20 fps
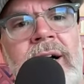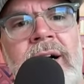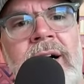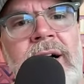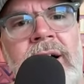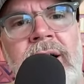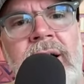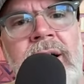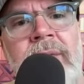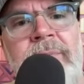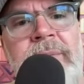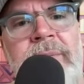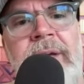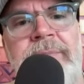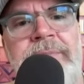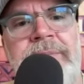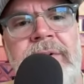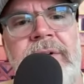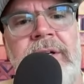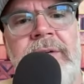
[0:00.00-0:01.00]
it'd, be,
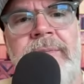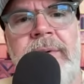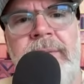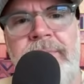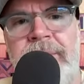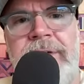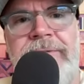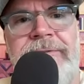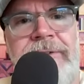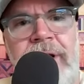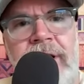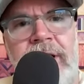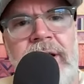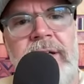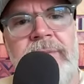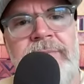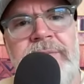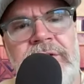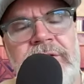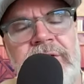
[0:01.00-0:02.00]
it'd be
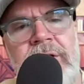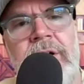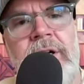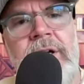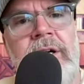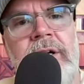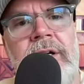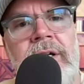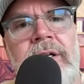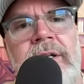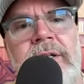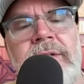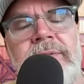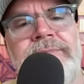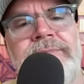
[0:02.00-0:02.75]
fucking absurd.